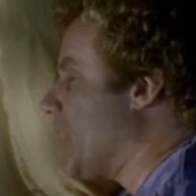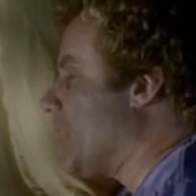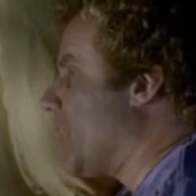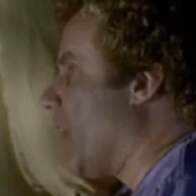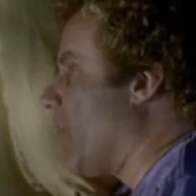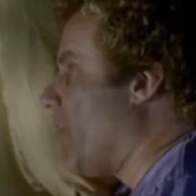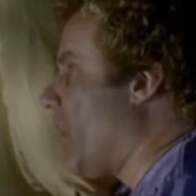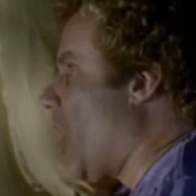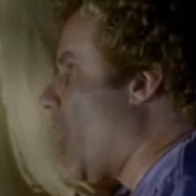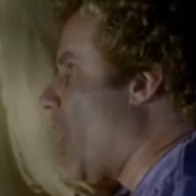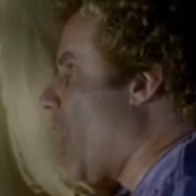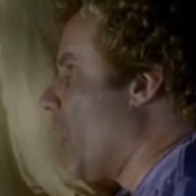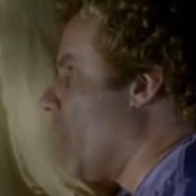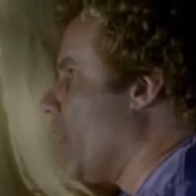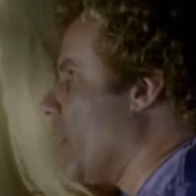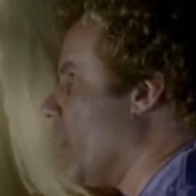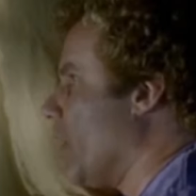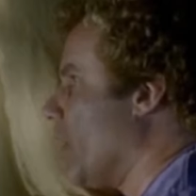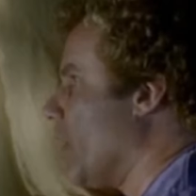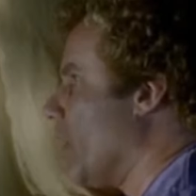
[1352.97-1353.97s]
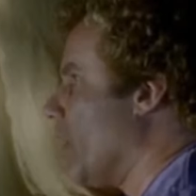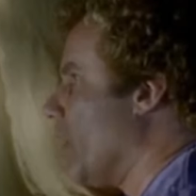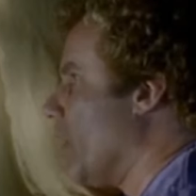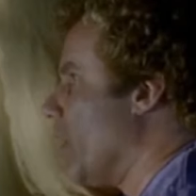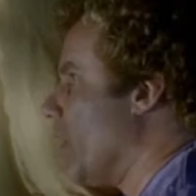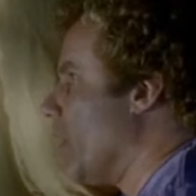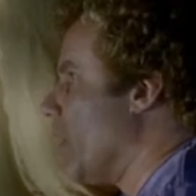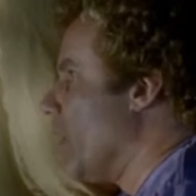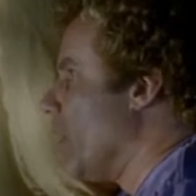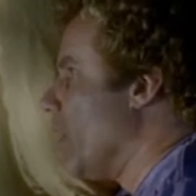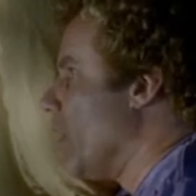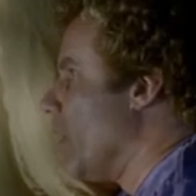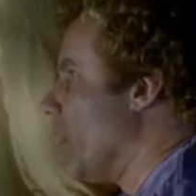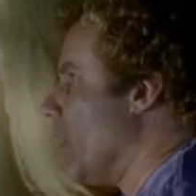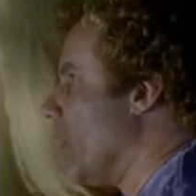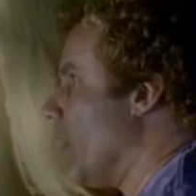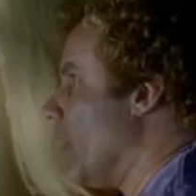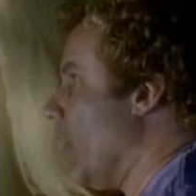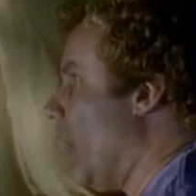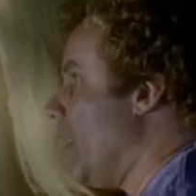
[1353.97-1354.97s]
myself hard. And
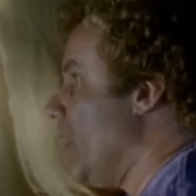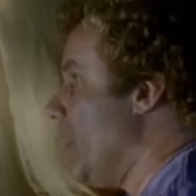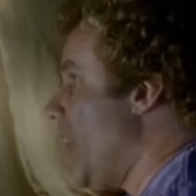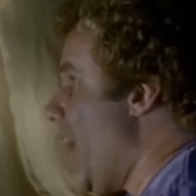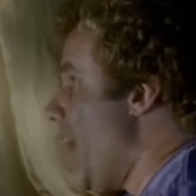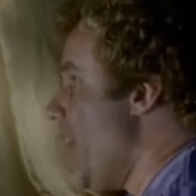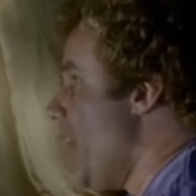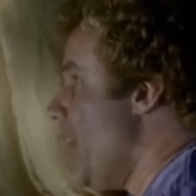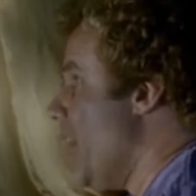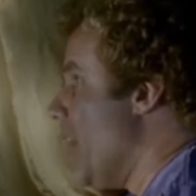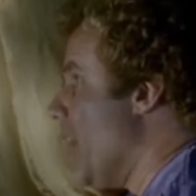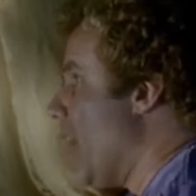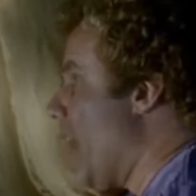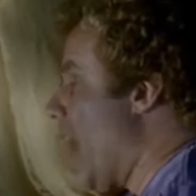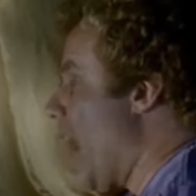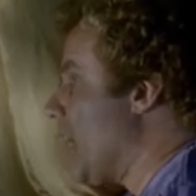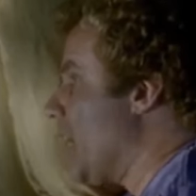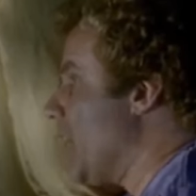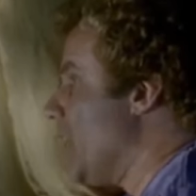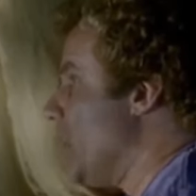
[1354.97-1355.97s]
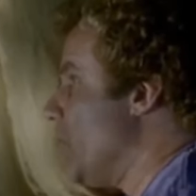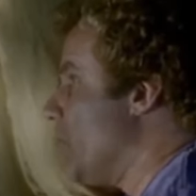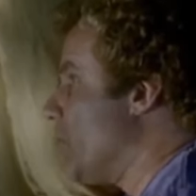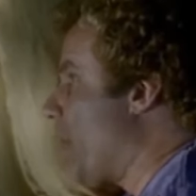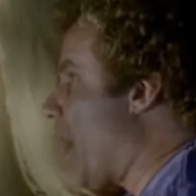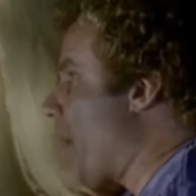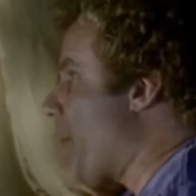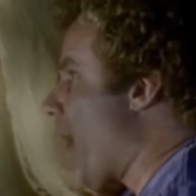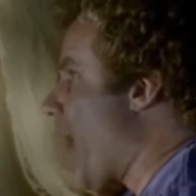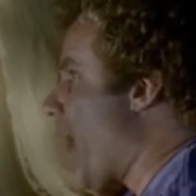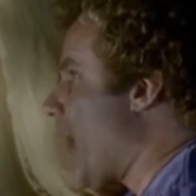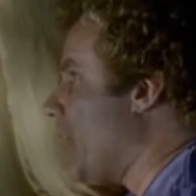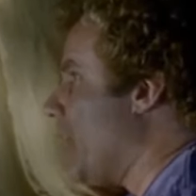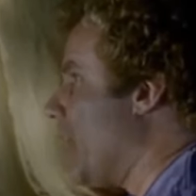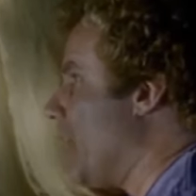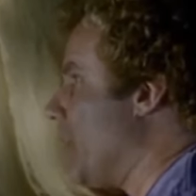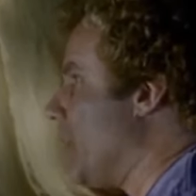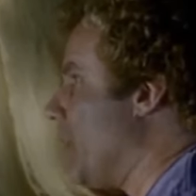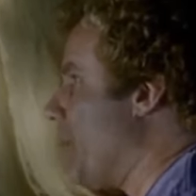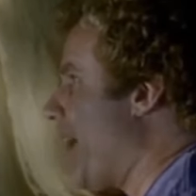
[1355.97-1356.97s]
then I can use my mind
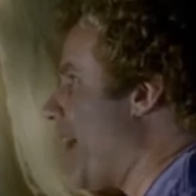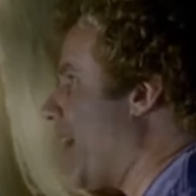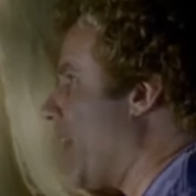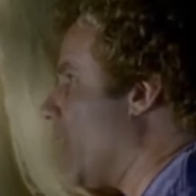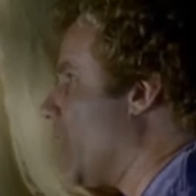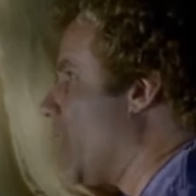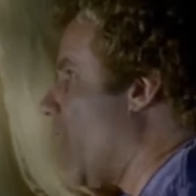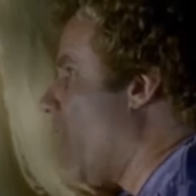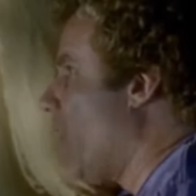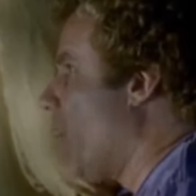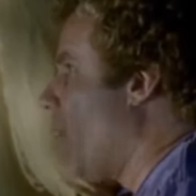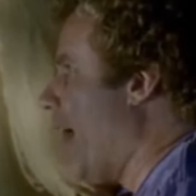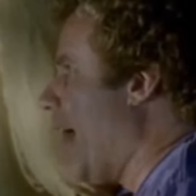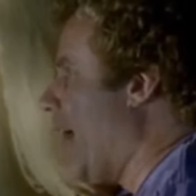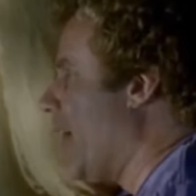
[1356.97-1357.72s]
to make it go